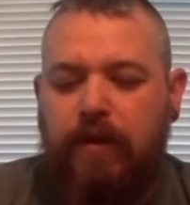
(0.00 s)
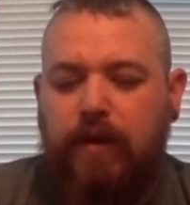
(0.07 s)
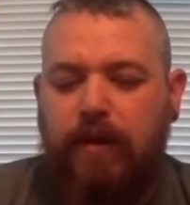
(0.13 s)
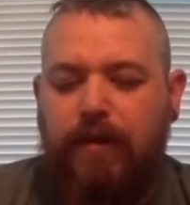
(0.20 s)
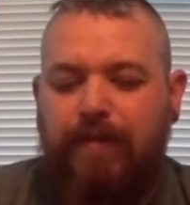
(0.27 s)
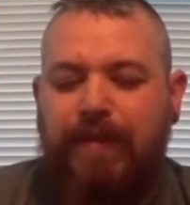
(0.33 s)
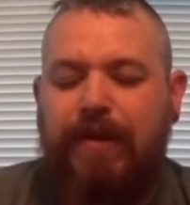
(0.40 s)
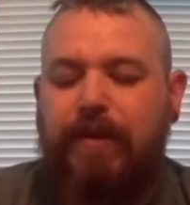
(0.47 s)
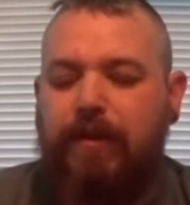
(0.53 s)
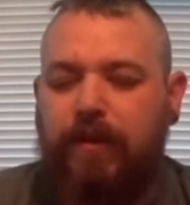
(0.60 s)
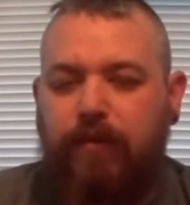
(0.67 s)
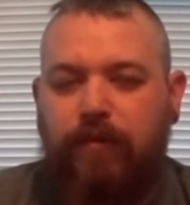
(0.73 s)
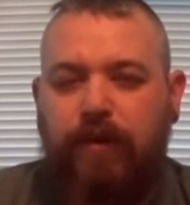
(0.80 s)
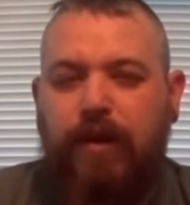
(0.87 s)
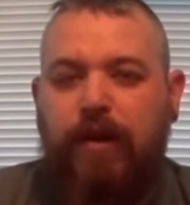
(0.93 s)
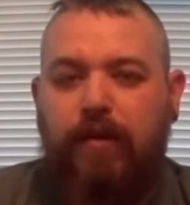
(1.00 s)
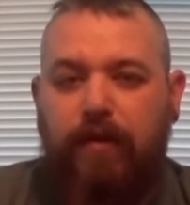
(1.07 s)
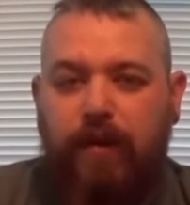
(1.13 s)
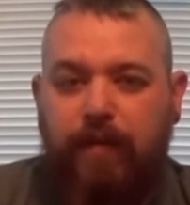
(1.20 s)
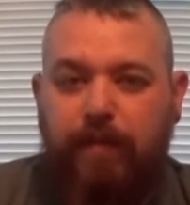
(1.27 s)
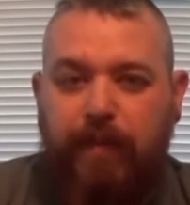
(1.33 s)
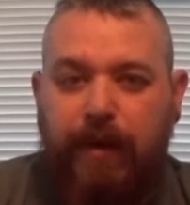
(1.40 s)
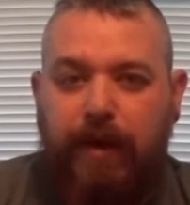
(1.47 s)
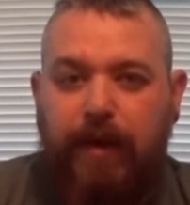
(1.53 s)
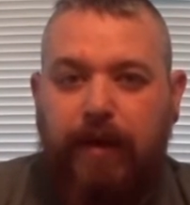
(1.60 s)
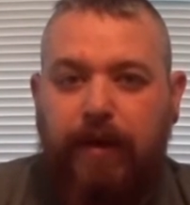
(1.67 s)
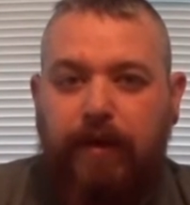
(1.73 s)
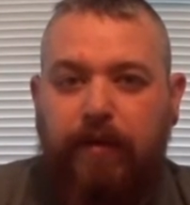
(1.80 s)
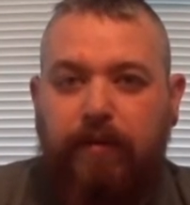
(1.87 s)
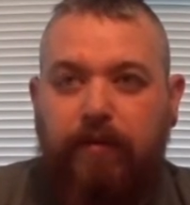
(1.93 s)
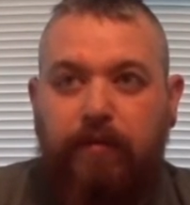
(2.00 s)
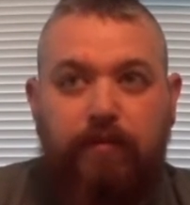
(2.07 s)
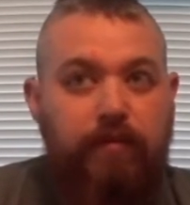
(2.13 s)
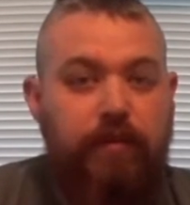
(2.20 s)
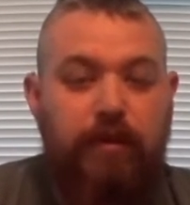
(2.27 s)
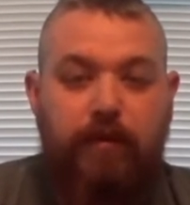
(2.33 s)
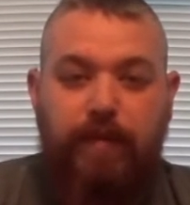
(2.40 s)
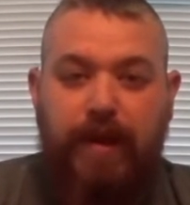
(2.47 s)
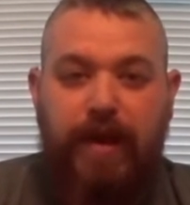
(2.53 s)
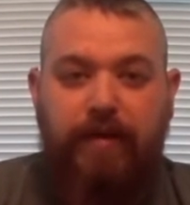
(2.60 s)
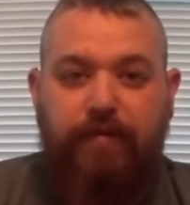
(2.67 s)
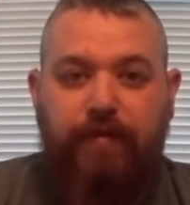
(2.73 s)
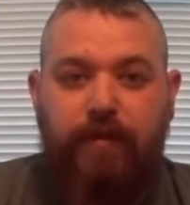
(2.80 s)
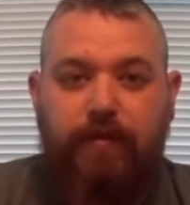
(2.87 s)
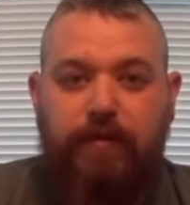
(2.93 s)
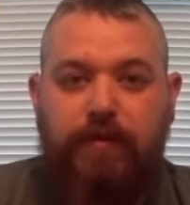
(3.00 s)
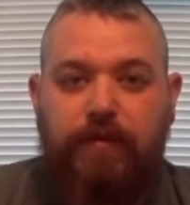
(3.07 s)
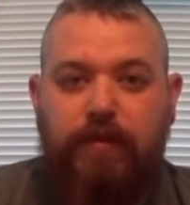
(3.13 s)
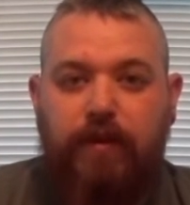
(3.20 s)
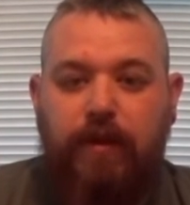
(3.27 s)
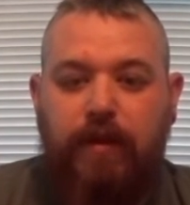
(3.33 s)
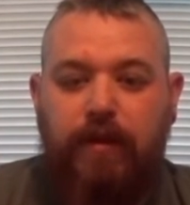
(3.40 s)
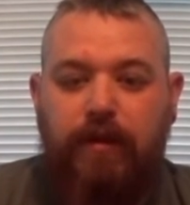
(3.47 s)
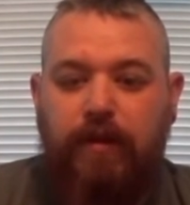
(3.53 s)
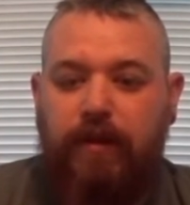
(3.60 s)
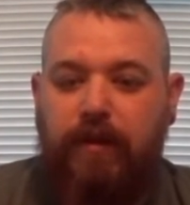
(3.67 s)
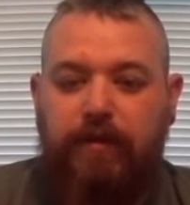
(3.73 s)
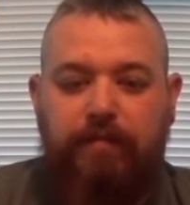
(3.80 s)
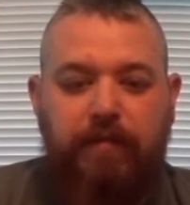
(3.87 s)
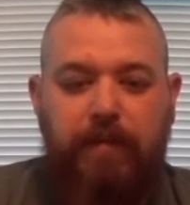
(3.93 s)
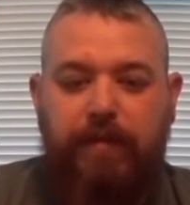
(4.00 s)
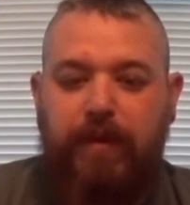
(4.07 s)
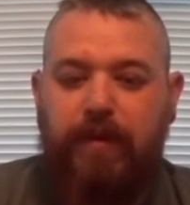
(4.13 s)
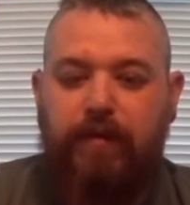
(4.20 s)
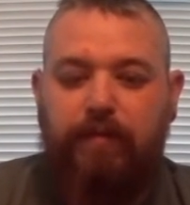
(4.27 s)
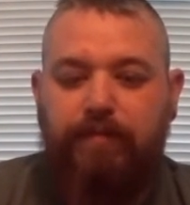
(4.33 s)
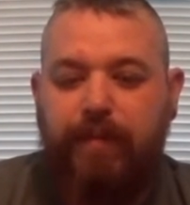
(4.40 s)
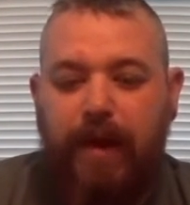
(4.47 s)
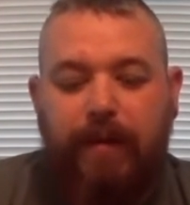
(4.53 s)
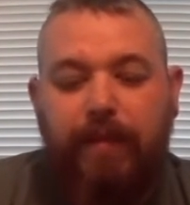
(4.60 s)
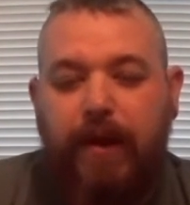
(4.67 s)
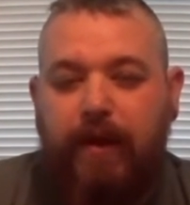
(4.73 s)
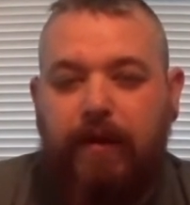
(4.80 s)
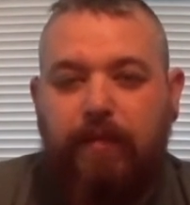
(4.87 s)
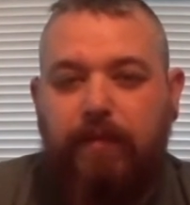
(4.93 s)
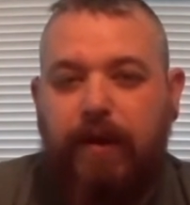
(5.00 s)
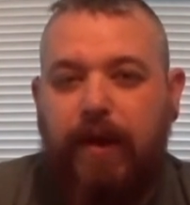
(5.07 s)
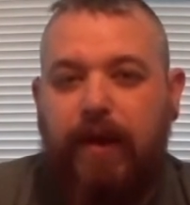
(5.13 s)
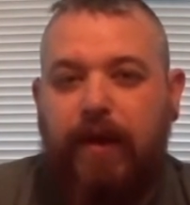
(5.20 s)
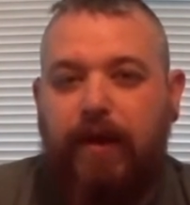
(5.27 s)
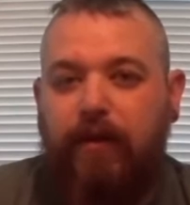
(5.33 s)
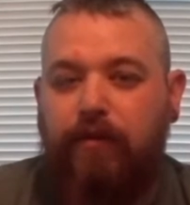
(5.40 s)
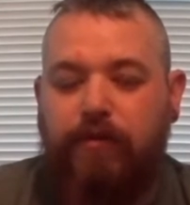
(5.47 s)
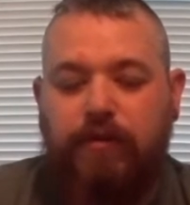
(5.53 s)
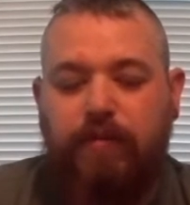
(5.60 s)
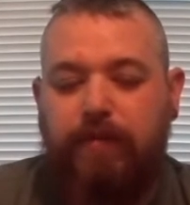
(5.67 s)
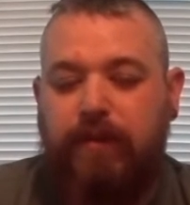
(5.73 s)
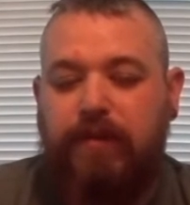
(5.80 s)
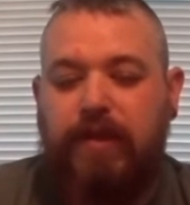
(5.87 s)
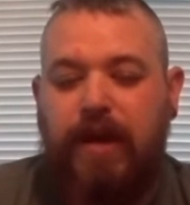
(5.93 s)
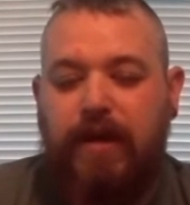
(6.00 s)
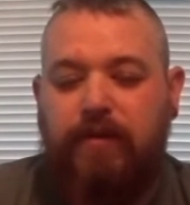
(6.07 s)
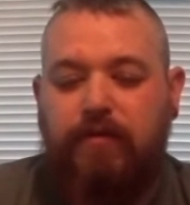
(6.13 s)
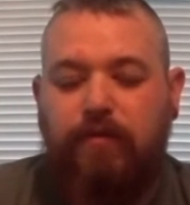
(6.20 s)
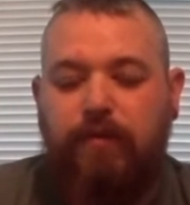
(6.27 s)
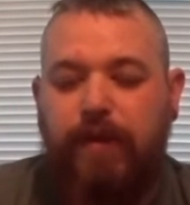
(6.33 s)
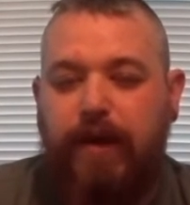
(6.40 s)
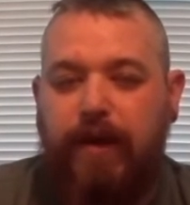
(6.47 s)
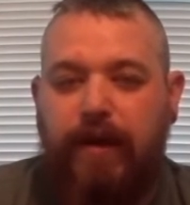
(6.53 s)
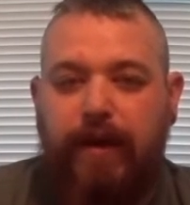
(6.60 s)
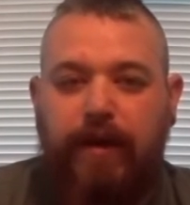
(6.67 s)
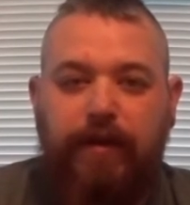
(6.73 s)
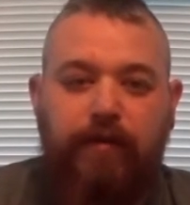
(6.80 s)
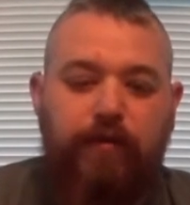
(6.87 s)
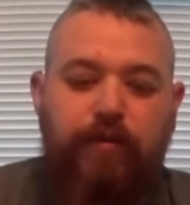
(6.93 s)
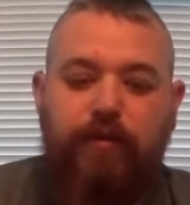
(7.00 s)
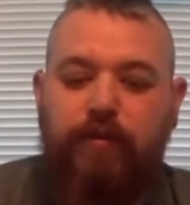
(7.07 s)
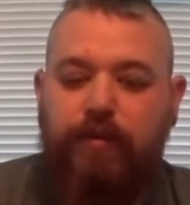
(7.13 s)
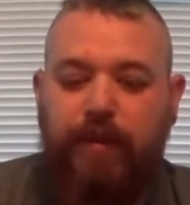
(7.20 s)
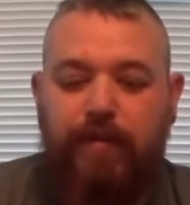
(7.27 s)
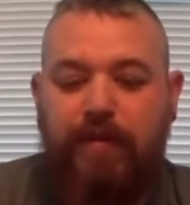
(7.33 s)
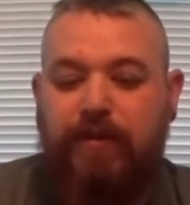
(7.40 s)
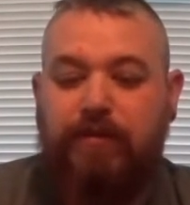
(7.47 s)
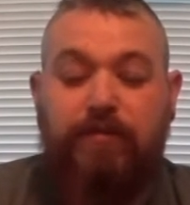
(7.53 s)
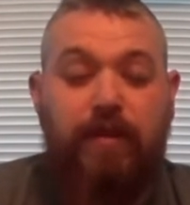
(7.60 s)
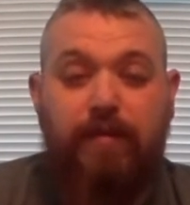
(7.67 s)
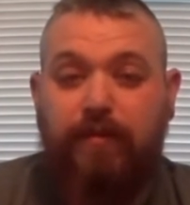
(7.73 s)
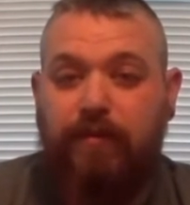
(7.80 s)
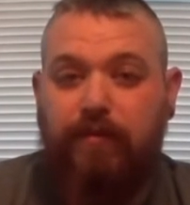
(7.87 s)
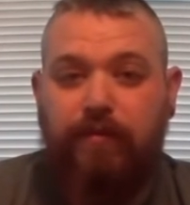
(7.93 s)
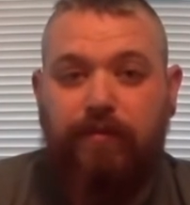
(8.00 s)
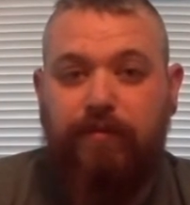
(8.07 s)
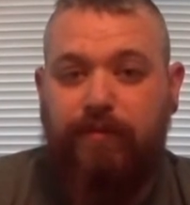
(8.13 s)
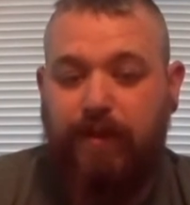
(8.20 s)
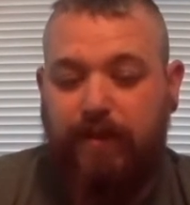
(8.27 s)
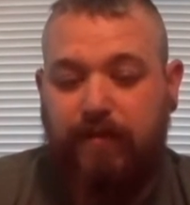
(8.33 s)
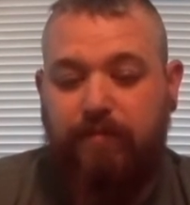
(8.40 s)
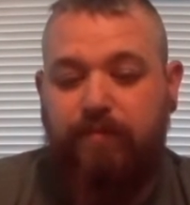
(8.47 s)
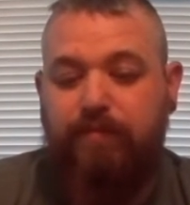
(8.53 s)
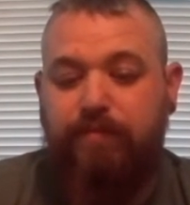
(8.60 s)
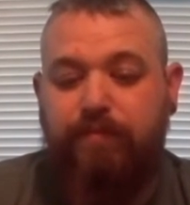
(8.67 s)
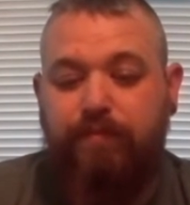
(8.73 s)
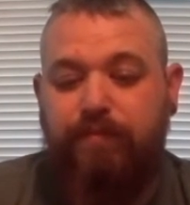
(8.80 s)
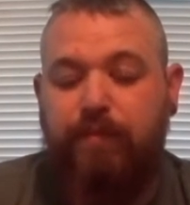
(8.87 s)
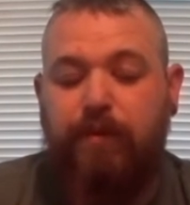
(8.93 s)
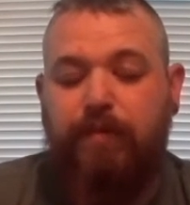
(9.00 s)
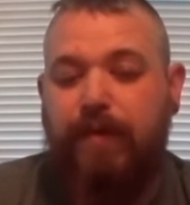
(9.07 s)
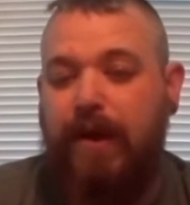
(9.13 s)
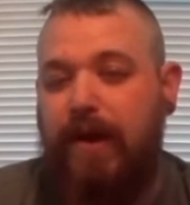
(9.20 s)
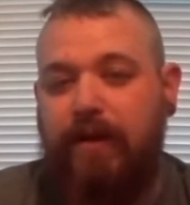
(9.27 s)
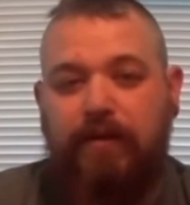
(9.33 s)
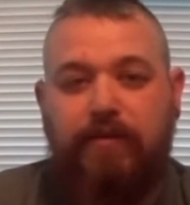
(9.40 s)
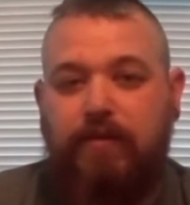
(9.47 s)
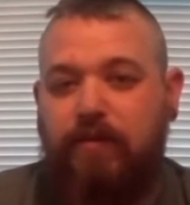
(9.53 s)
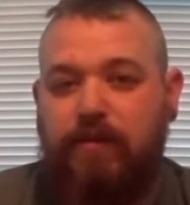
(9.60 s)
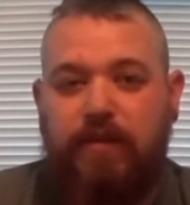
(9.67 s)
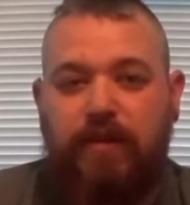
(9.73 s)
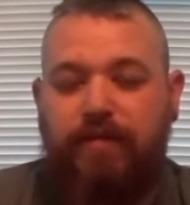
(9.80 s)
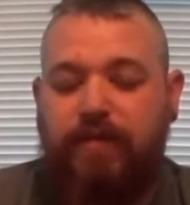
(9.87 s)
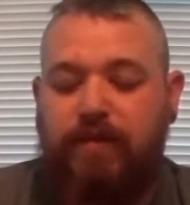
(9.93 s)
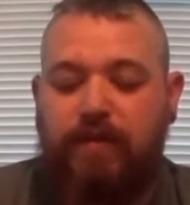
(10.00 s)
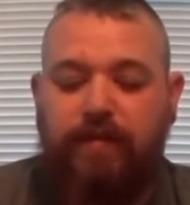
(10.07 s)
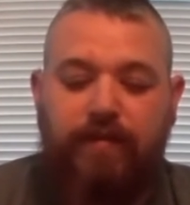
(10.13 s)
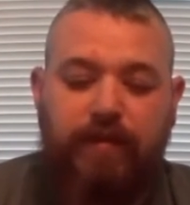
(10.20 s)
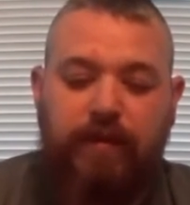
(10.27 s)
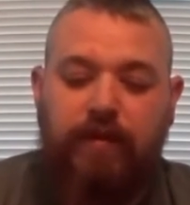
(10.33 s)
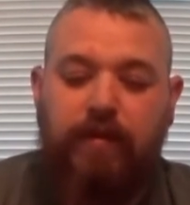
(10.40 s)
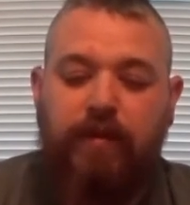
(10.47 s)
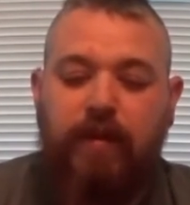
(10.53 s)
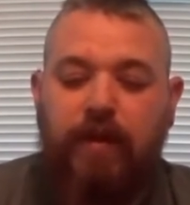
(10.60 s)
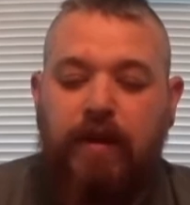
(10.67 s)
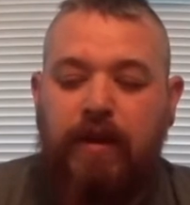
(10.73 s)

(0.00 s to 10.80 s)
immediately run out and buy their bag first. They get a big backpacking bag or some big tactical bag, or they might just grab a little book bag and start stuffing stuff in there.